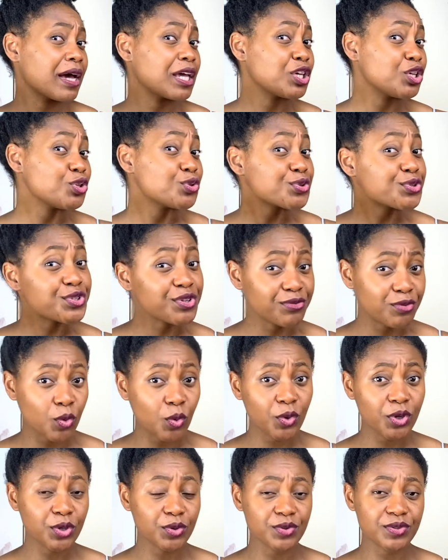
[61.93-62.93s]
use of
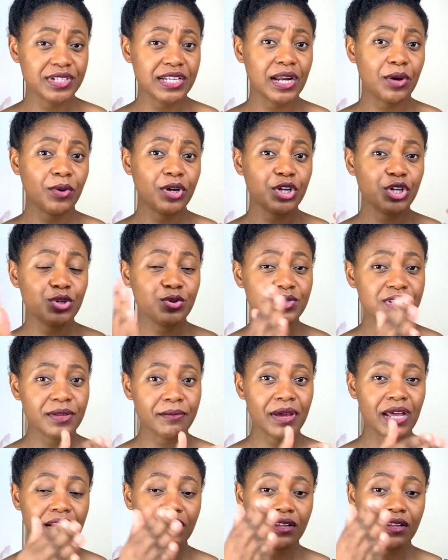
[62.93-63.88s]
oils and I want to use them at